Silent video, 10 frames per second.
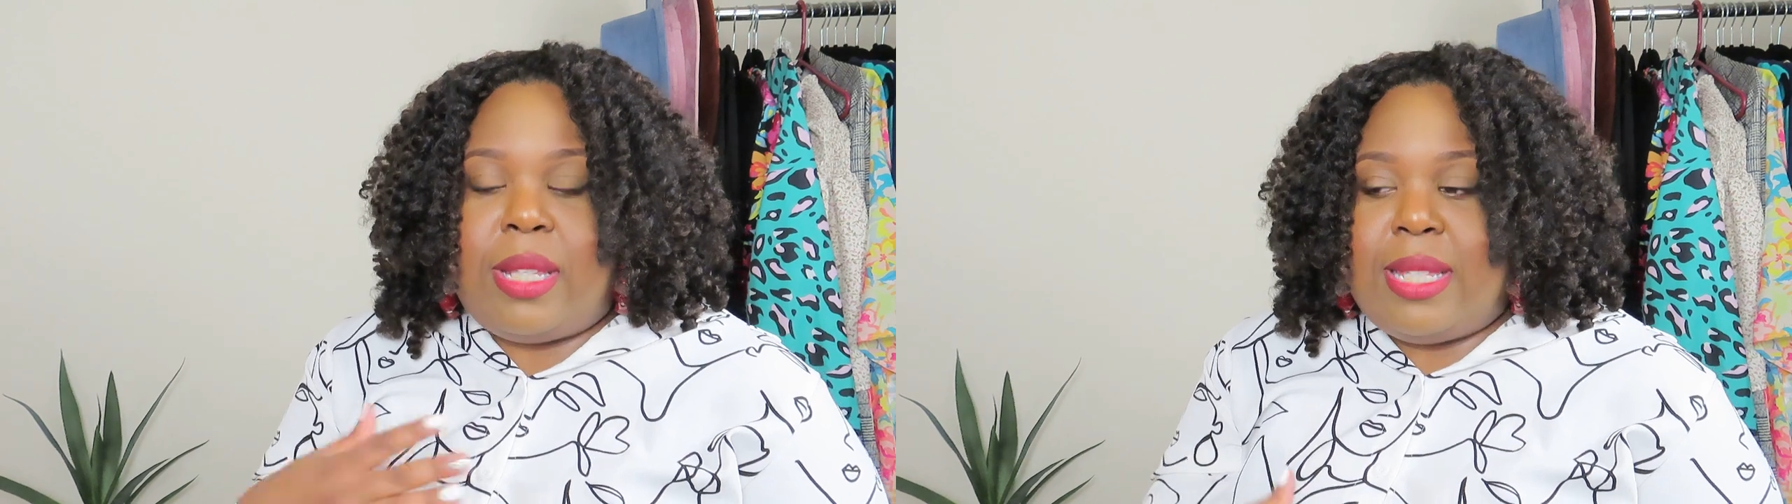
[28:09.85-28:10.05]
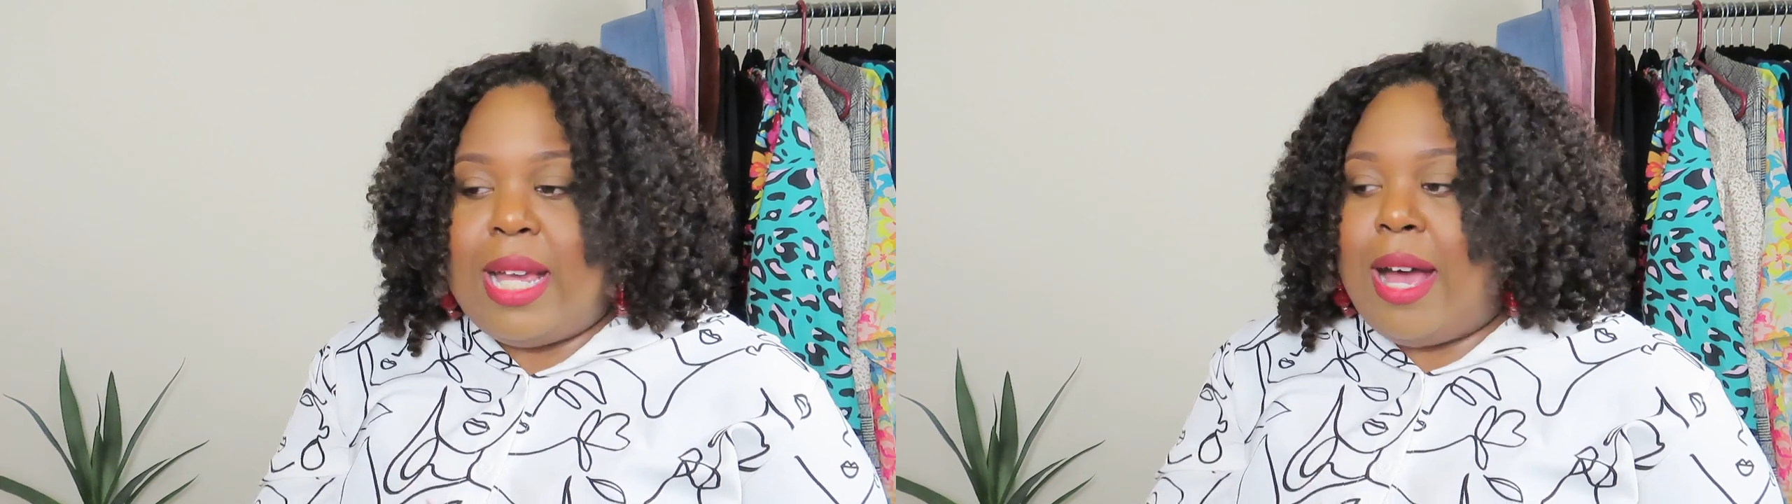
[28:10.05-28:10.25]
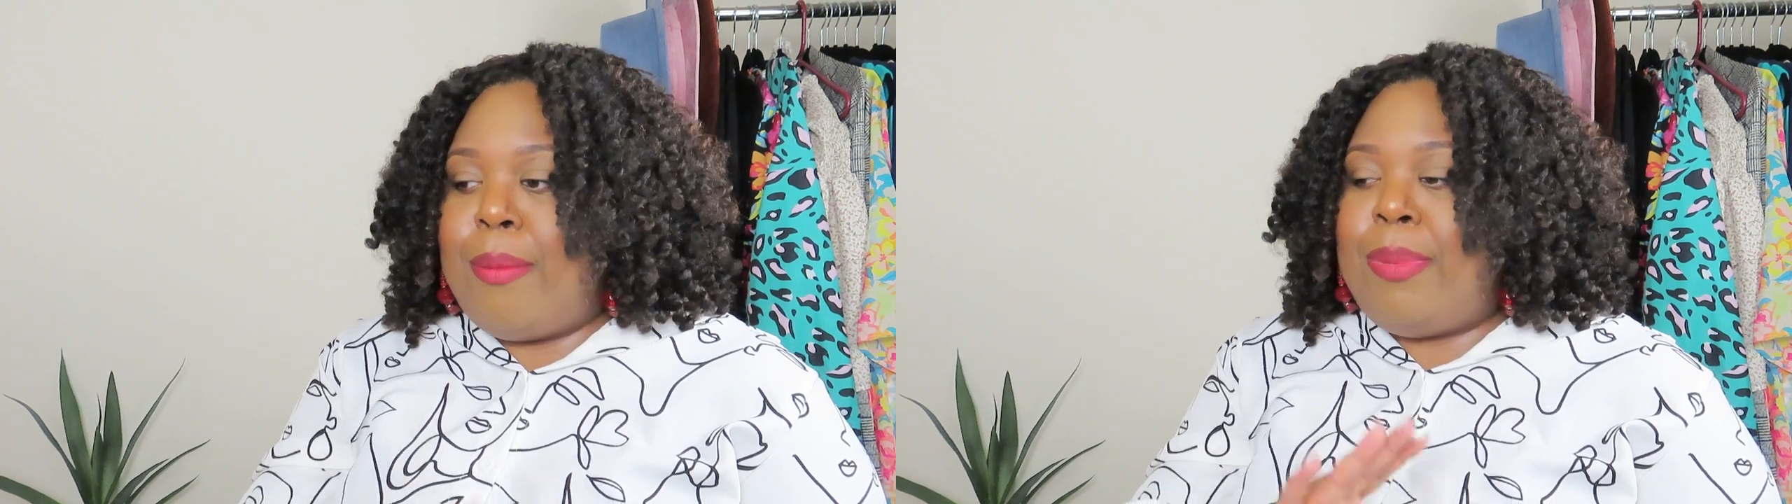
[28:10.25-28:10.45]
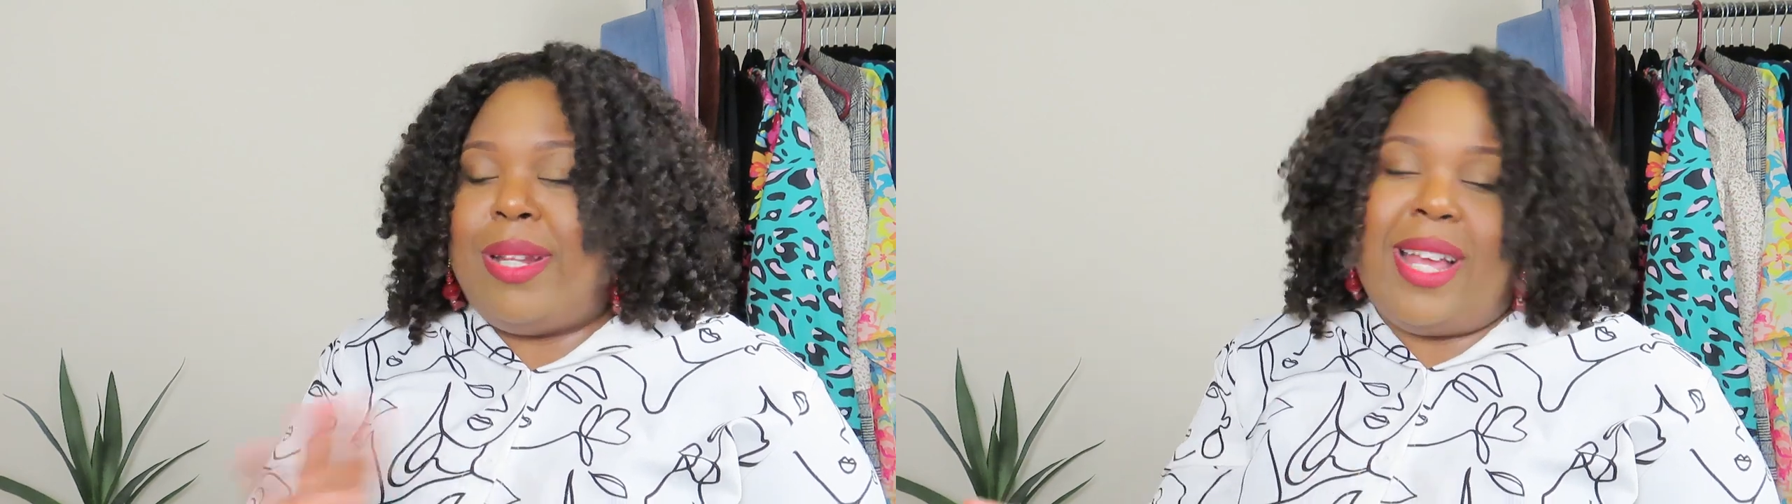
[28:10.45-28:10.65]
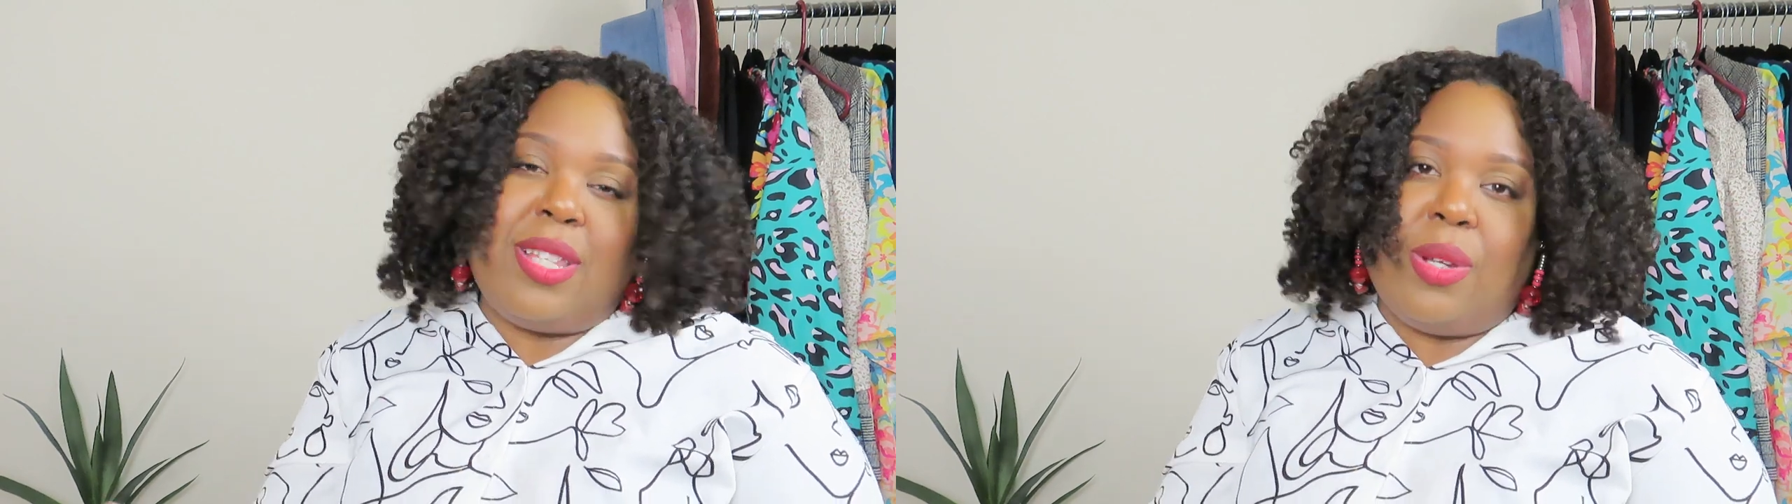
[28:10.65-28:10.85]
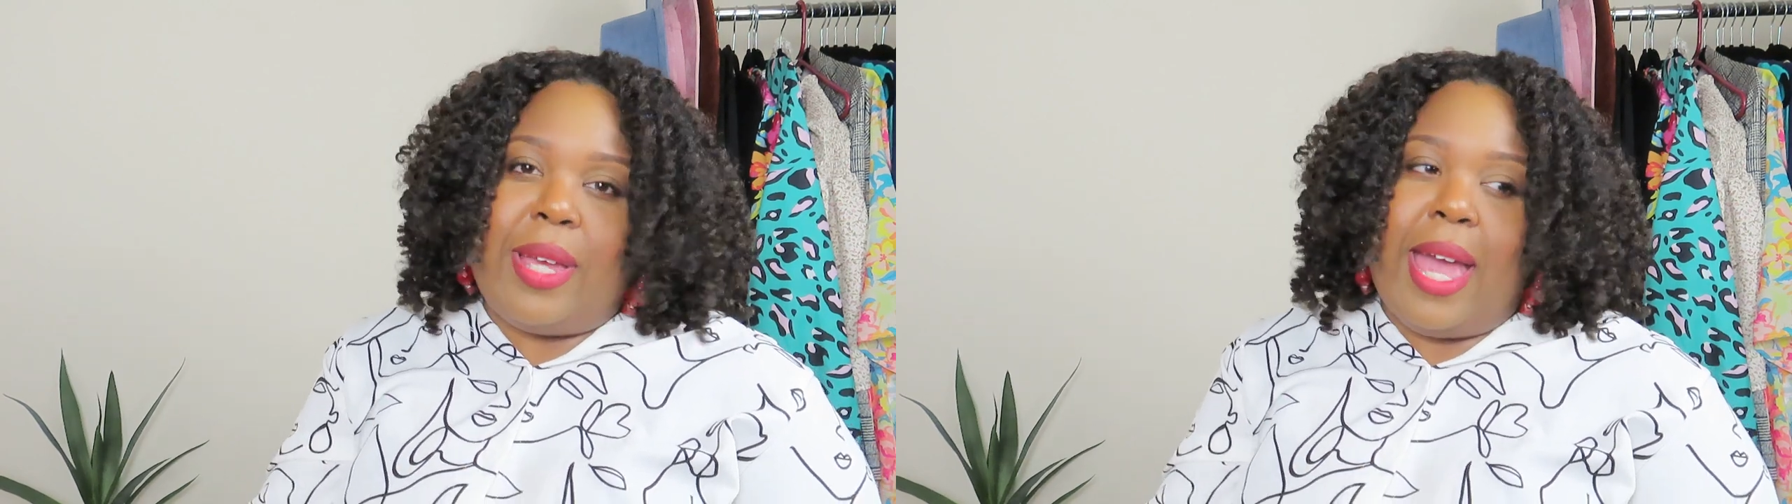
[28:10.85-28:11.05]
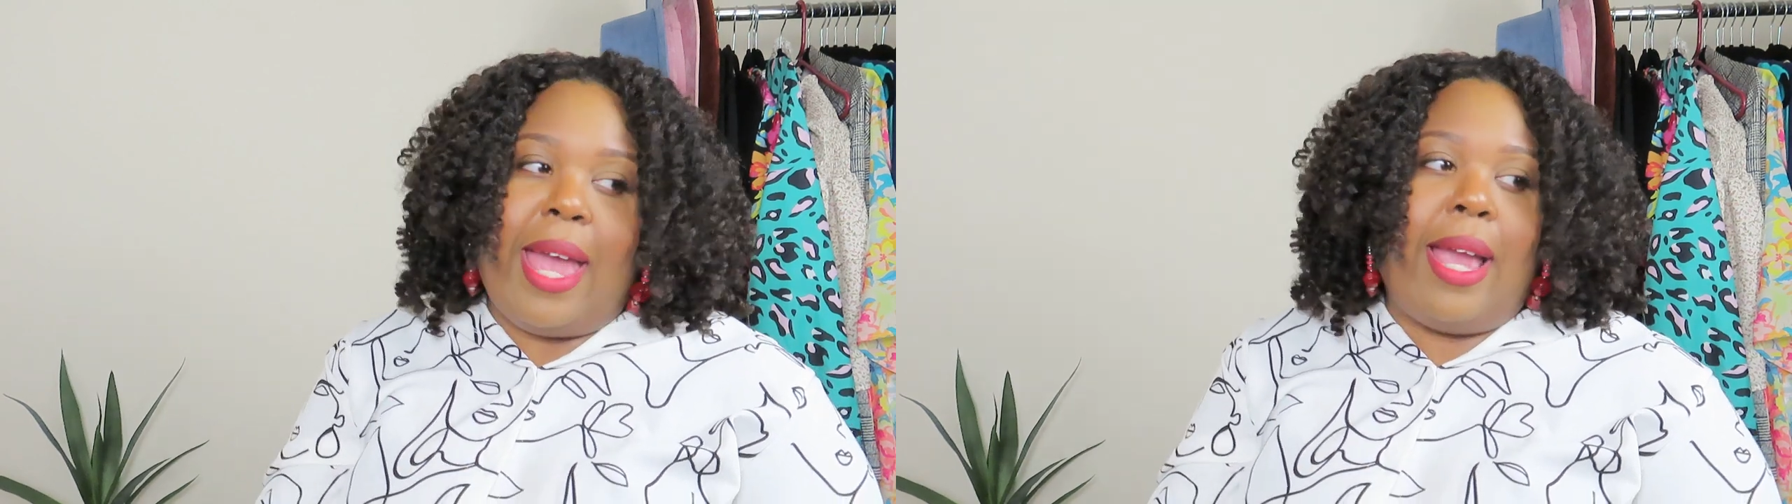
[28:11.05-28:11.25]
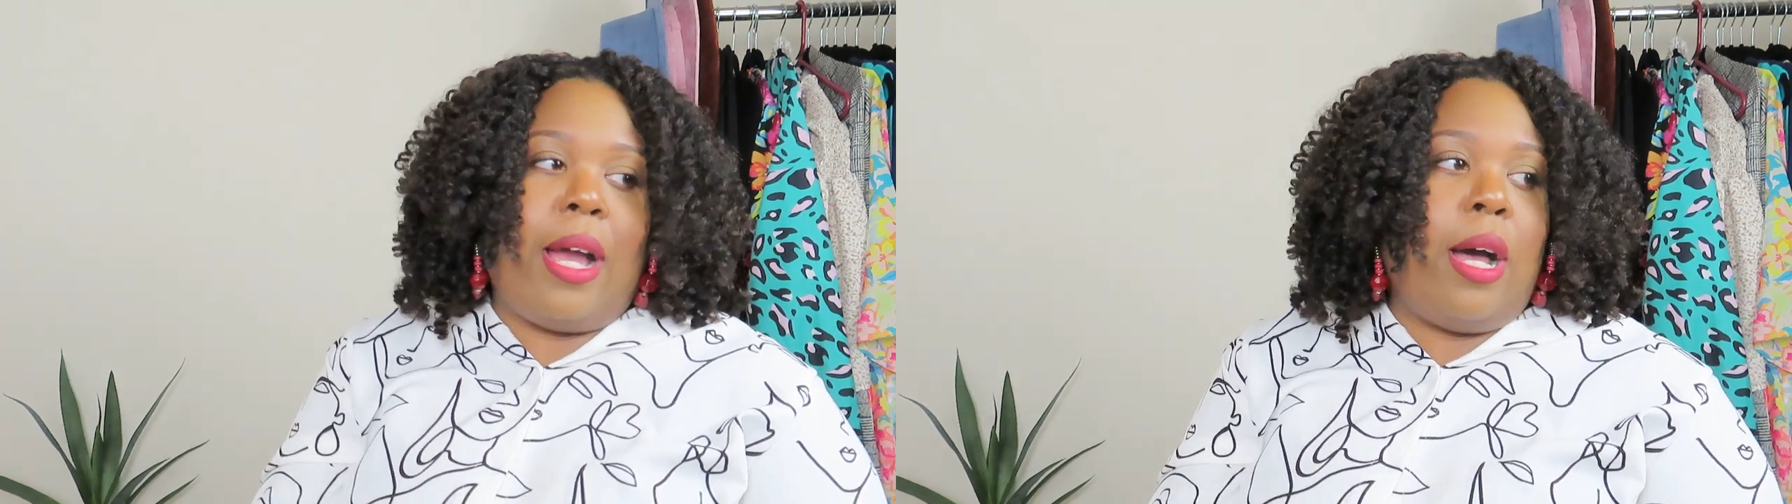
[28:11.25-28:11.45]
with the top, but that's okay.